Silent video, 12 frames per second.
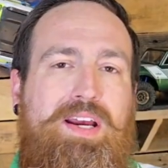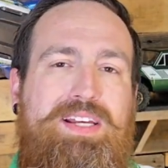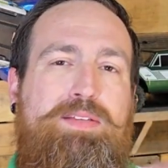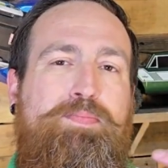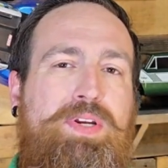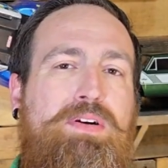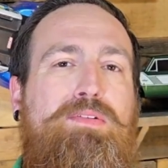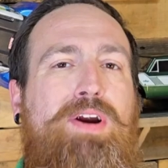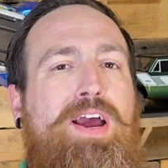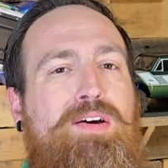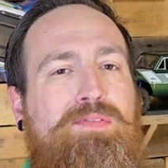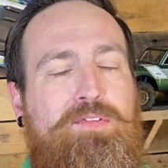has been
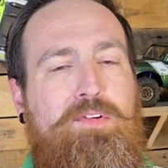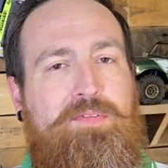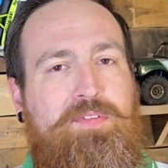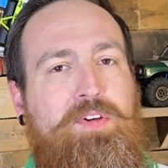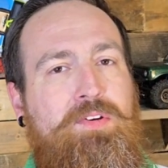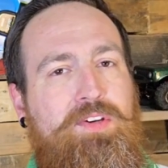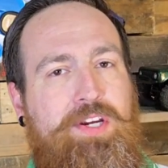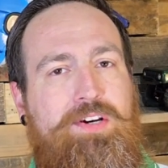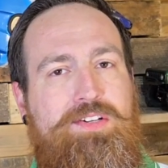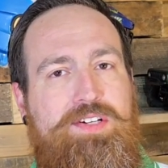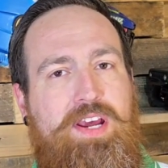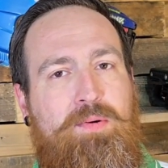around for a few
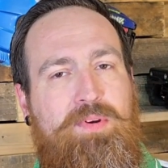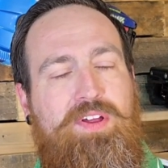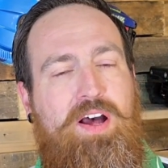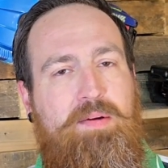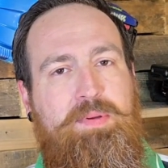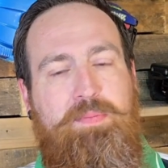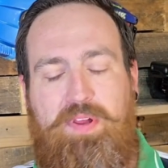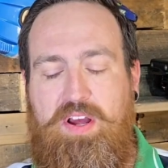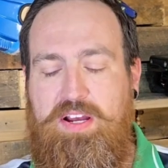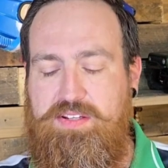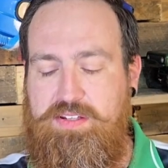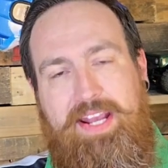years now with
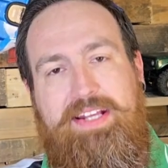Hobbyplus.